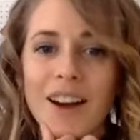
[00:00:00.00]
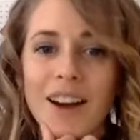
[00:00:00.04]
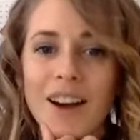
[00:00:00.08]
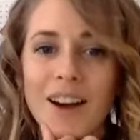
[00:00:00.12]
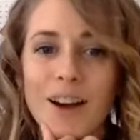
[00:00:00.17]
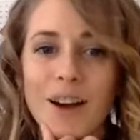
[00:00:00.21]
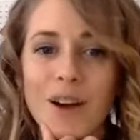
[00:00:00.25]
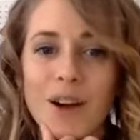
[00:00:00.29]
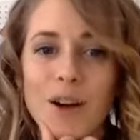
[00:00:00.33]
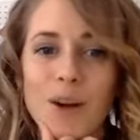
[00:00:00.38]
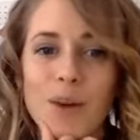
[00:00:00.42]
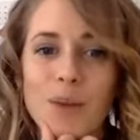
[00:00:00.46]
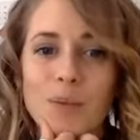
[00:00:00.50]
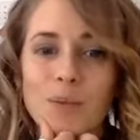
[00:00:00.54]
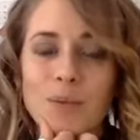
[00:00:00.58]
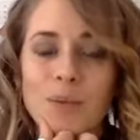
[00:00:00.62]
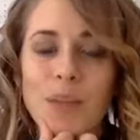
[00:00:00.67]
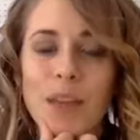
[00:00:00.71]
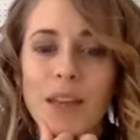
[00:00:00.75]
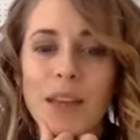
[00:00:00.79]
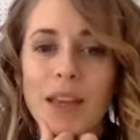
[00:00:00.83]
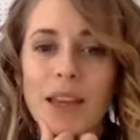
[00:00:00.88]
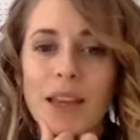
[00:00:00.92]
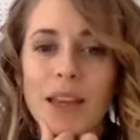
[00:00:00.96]

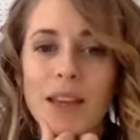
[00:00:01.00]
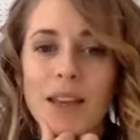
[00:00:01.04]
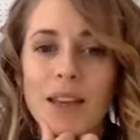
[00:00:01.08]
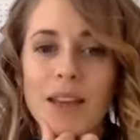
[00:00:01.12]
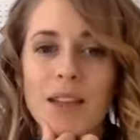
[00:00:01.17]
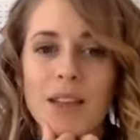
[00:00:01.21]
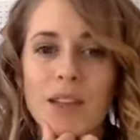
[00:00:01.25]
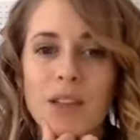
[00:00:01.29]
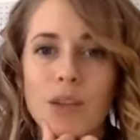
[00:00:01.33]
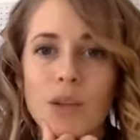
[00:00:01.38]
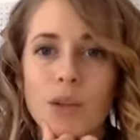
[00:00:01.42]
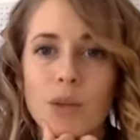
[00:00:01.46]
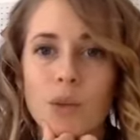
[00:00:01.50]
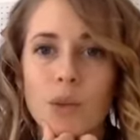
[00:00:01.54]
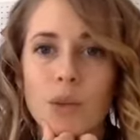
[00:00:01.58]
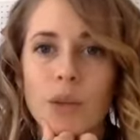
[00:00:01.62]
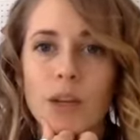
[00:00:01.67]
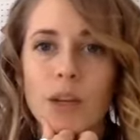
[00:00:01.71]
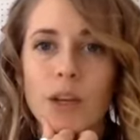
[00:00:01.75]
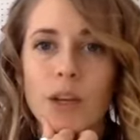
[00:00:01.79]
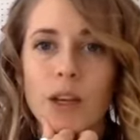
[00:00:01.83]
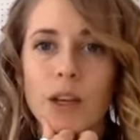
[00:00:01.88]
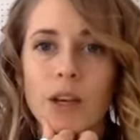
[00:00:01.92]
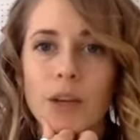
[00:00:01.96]
And
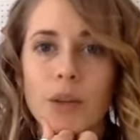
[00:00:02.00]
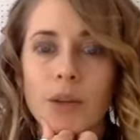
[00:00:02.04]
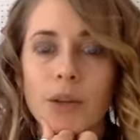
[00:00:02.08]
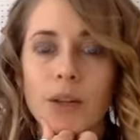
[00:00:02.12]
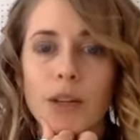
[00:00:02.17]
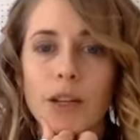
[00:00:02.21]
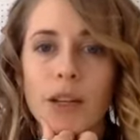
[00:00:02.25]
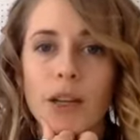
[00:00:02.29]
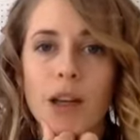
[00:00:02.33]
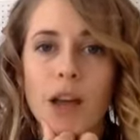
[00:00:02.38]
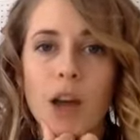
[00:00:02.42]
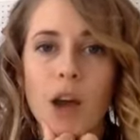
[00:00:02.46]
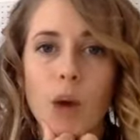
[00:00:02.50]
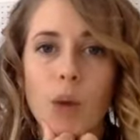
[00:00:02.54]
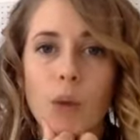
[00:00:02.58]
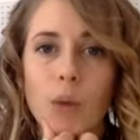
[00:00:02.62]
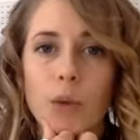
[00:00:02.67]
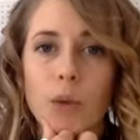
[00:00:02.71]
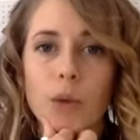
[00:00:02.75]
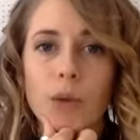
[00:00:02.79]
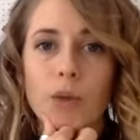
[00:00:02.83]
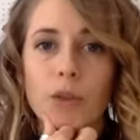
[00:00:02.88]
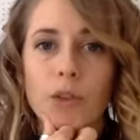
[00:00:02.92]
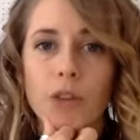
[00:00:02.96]
we are really going to
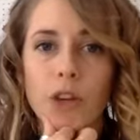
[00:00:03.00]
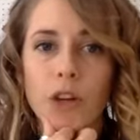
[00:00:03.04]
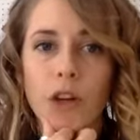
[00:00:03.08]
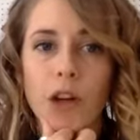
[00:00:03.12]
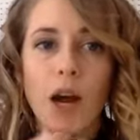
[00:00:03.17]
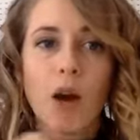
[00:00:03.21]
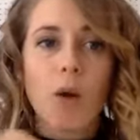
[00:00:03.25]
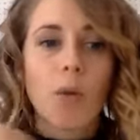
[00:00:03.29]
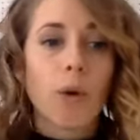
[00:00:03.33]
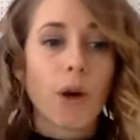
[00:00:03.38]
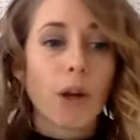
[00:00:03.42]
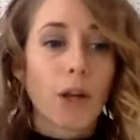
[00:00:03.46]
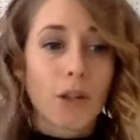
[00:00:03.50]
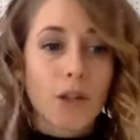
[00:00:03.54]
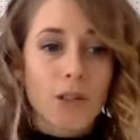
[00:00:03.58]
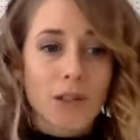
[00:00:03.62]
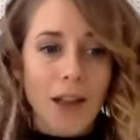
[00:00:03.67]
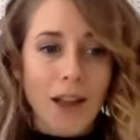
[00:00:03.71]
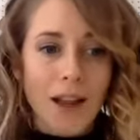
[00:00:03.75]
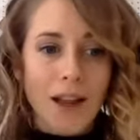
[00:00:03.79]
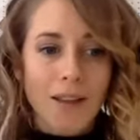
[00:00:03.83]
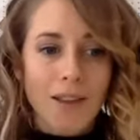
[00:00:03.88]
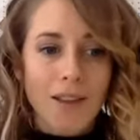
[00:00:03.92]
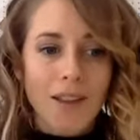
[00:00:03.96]
help you figure out what your
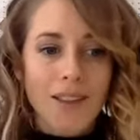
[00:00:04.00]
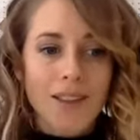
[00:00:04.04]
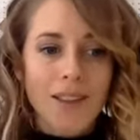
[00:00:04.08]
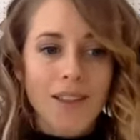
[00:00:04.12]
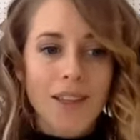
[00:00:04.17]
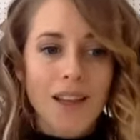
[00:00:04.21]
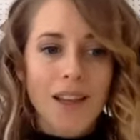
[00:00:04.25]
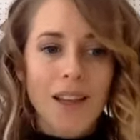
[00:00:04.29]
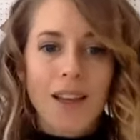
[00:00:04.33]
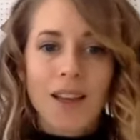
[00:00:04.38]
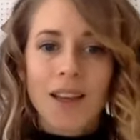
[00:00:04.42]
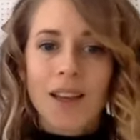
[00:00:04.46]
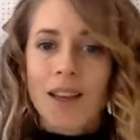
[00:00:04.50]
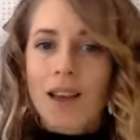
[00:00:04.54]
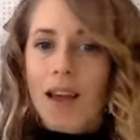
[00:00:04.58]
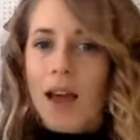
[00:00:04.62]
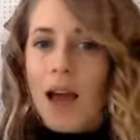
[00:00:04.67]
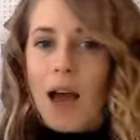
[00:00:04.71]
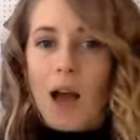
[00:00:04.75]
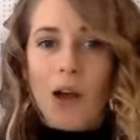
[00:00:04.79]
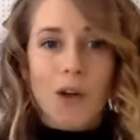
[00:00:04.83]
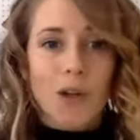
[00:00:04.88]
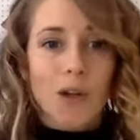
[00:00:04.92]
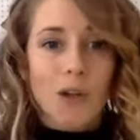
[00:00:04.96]
style is,
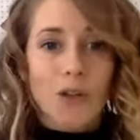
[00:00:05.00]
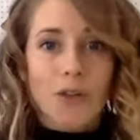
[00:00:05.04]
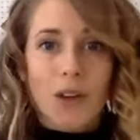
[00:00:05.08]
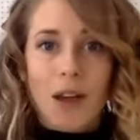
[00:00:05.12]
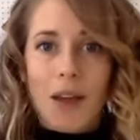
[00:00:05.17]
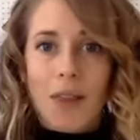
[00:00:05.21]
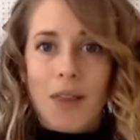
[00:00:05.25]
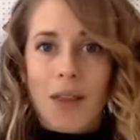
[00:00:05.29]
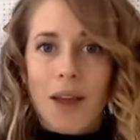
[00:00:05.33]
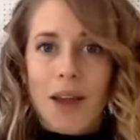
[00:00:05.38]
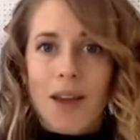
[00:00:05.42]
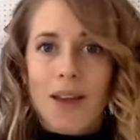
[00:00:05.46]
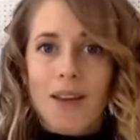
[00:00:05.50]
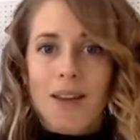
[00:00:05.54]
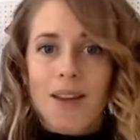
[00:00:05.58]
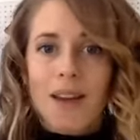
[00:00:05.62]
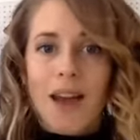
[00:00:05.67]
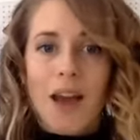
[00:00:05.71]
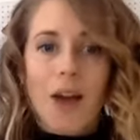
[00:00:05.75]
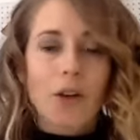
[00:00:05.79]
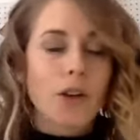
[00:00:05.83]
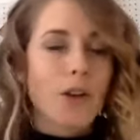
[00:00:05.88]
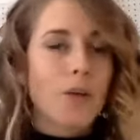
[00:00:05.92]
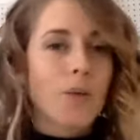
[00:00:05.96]
How do you find that?
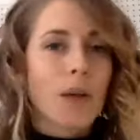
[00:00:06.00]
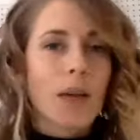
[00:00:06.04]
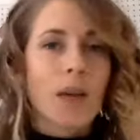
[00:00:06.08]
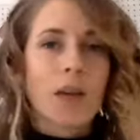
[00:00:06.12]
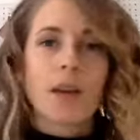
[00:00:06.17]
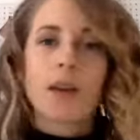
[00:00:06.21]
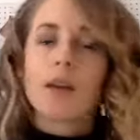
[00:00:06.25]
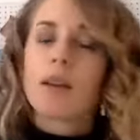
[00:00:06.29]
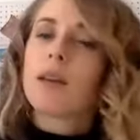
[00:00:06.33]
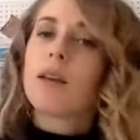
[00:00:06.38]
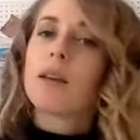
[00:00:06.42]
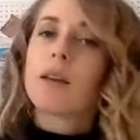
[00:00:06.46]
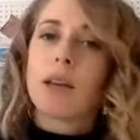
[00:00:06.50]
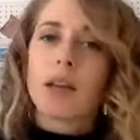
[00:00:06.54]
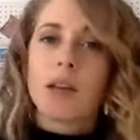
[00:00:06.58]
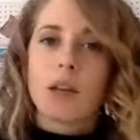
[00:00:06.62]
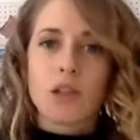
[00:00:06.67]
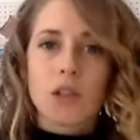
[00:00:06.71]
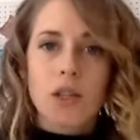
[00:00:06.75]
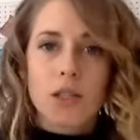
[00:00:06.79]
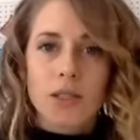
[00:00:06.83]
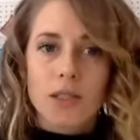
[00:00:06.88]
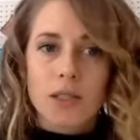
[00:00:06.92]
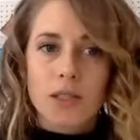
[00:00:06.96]
How do you make
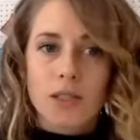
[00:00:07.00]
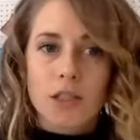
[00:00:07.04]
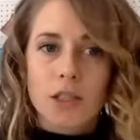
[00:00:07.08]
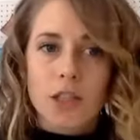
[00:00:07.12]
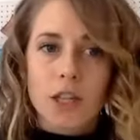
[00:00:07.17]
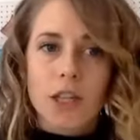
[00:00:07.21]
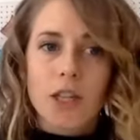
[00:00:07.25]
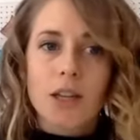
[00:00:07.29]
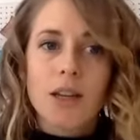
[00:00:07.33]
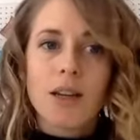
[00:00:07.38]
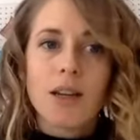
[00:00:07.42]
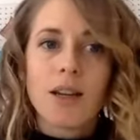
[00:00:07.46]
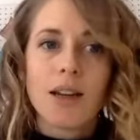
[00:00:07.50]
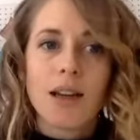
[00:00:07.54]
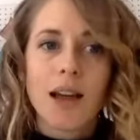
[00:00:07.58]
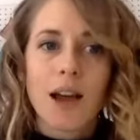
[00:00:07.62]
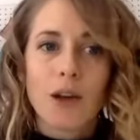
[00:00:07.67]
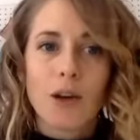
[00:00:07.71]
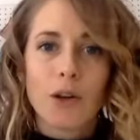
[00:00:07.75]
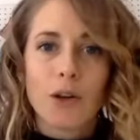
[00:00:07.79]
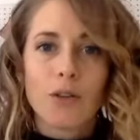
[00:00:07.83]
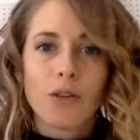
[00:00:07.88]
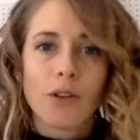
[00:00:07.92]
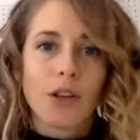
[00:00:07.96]
getting dressed easier?
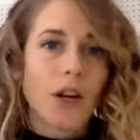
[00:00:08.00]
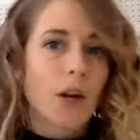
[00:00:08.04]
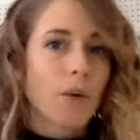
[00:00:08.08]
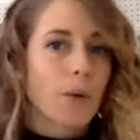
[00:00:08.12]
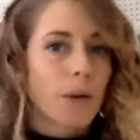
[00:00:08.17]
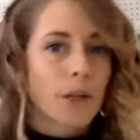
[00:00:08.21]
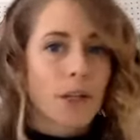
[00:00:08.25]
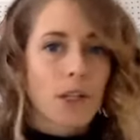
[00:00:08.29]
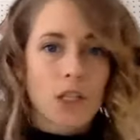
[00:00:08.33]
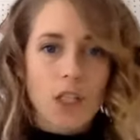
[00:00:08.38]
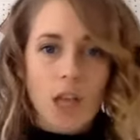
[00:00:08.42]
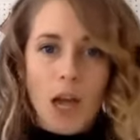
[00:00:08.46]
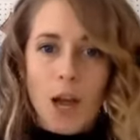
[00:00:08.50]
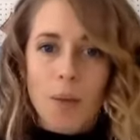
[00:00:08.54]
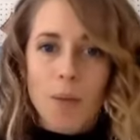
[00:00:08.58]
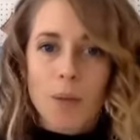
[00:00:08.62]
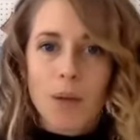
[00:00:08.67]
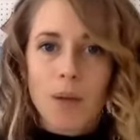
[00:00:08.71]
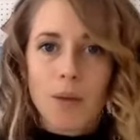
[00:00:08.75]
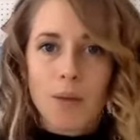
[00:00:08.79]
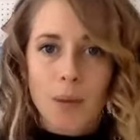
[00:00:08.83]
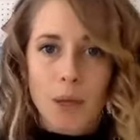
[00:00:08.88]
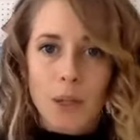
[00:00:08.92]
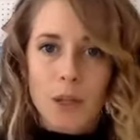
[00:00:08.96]
How do you figure out where to shop
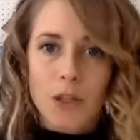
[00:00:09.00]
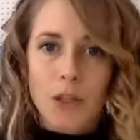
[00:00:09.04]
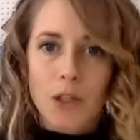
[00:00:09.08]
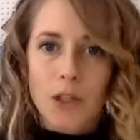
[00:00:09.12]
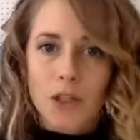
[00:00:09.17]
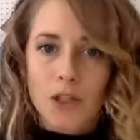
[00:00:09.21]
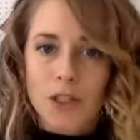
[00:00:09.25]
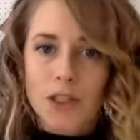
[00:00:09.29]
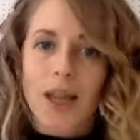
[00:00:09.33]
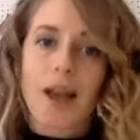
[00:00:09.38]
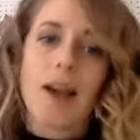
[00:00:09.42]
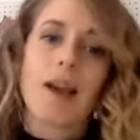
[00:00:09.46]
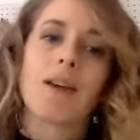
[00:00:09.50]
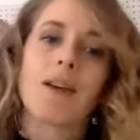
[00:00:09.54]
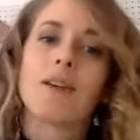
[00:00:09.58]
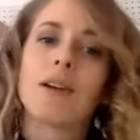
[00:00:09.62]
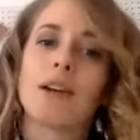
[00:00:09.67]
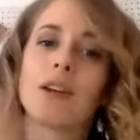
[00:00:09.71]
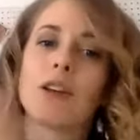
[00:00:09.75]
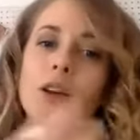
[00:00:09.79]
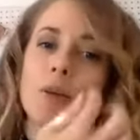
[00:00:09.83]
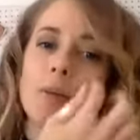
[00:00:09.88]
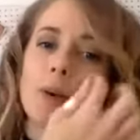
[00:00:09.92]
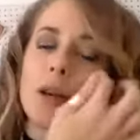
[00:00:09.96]
based on your style
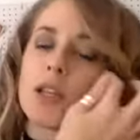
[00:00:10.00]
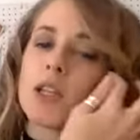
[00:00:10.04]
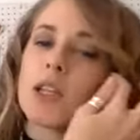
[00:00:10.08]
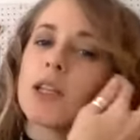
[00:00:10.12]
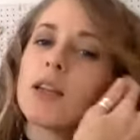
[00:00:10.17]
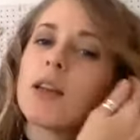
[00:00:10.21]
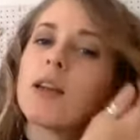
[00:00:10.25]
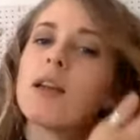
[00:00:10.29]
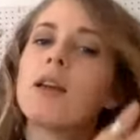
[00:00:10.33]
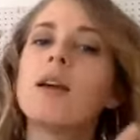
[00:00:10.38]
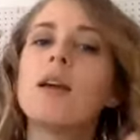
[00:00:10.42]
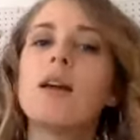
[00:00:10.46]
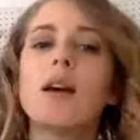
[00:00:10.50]
and your budget?